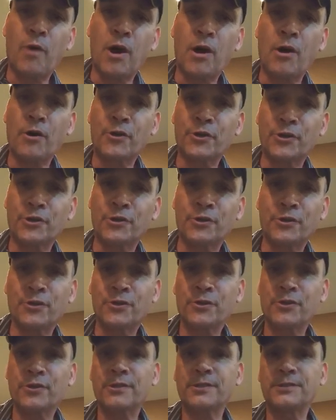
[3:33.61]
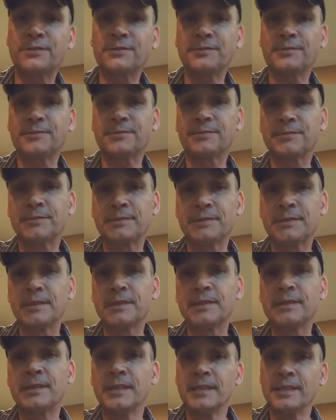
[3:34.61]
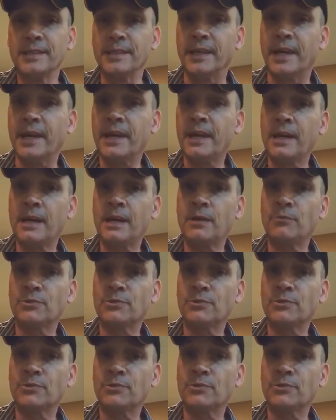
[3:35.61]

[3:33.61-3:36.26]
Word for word: water. Yeah,